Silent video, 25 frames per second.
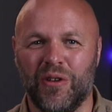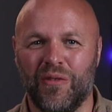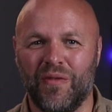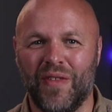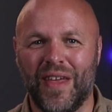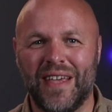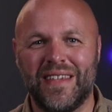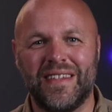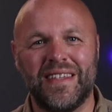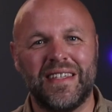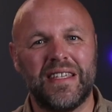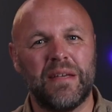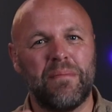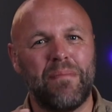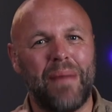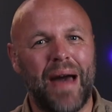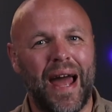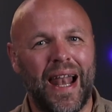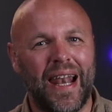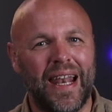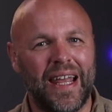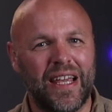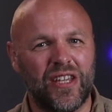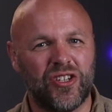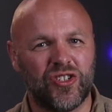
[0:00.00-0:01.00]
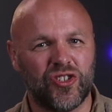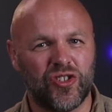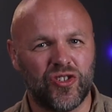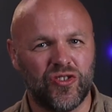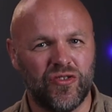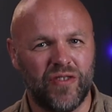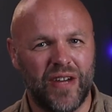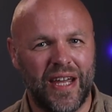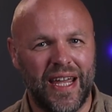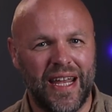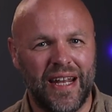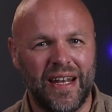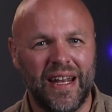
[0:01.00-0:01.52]
of this. It's a backlit
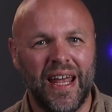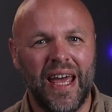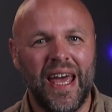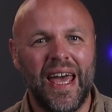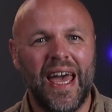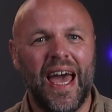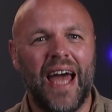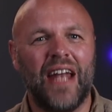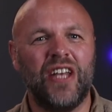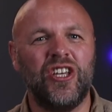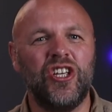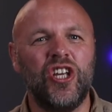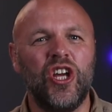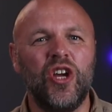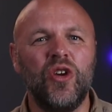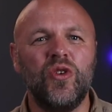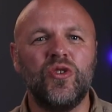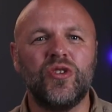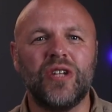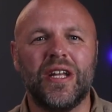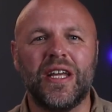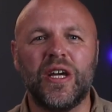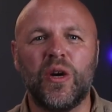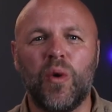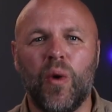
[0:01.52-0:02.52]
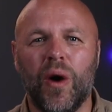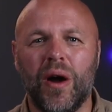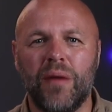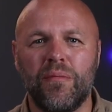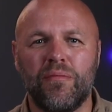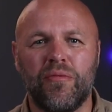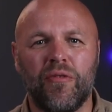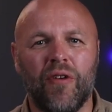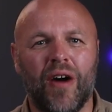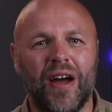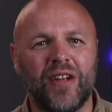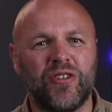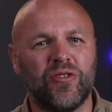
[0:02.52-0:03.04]
screen and usually quite
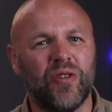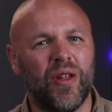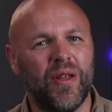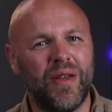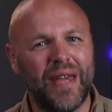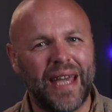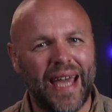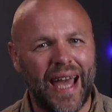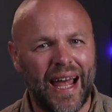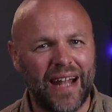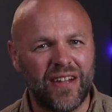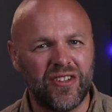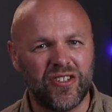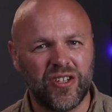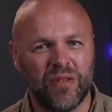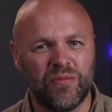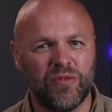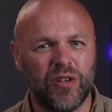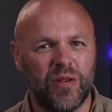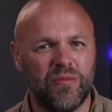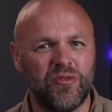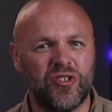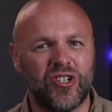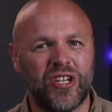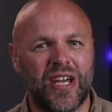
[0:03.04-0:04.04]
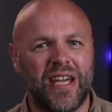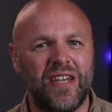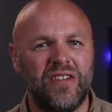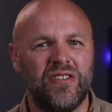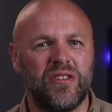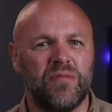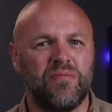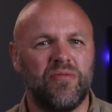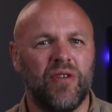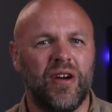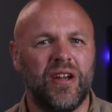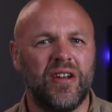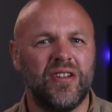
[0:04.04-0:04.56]
bright, although you can sometimes change
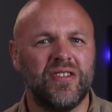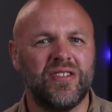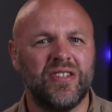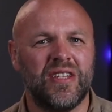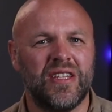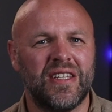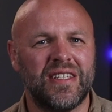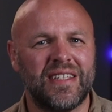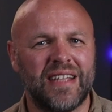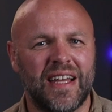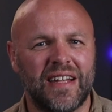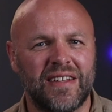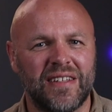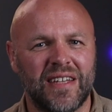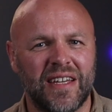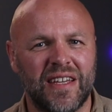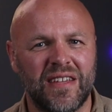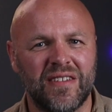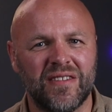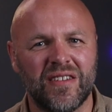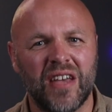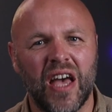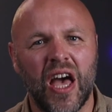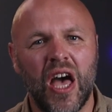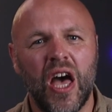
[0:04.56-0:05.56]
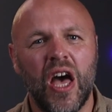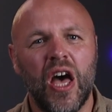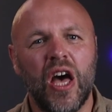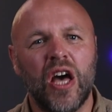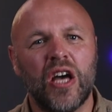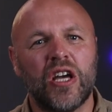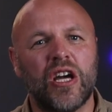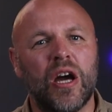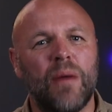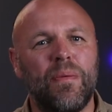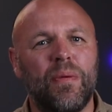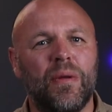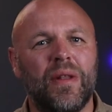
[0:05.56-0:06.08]
the brightness in the settings.
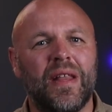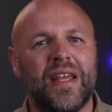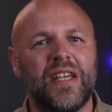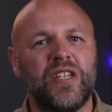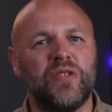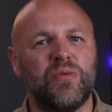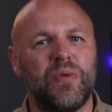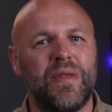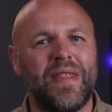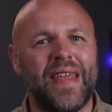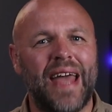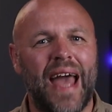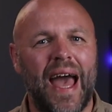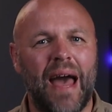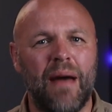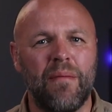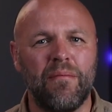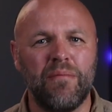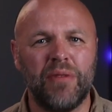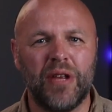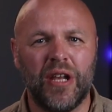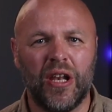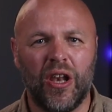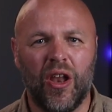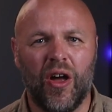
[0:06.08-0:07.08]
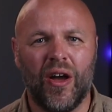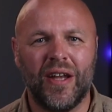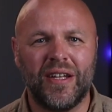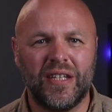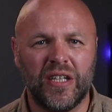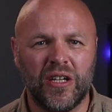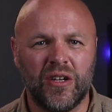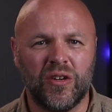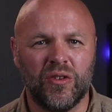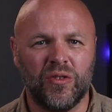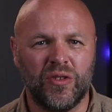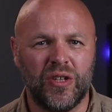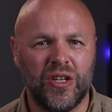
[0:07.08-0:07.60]
Couple this with the ambient
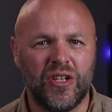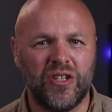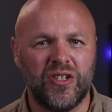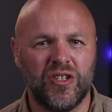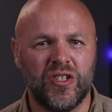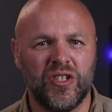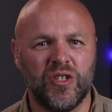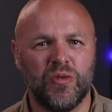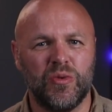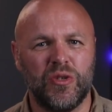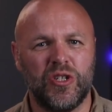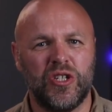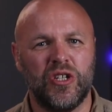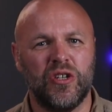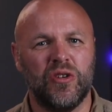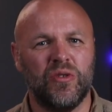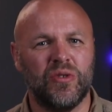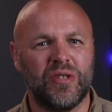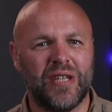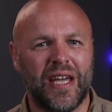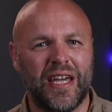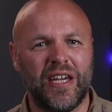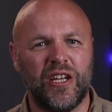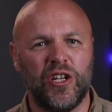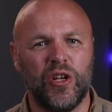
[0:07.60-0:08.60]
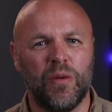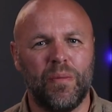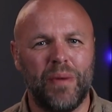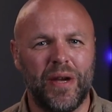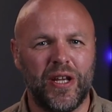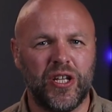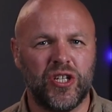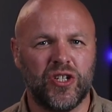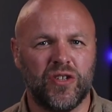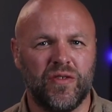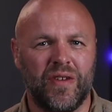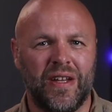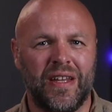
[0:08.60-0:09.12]
lighting conditions which you're taking your
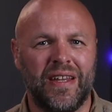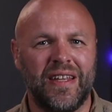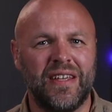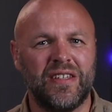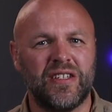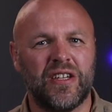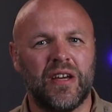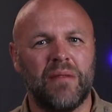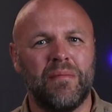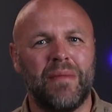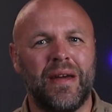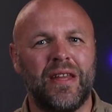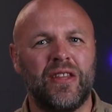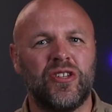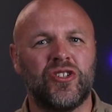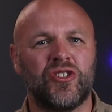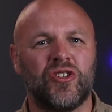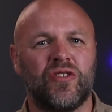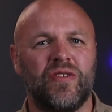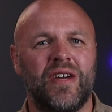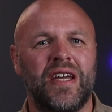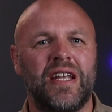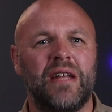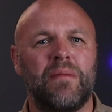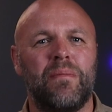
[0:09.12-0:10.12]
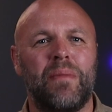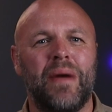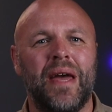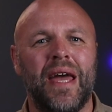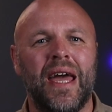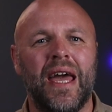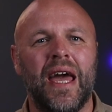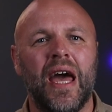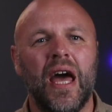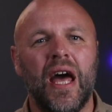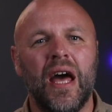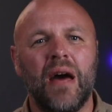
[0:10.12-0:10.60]
picture in. This can make the screen appear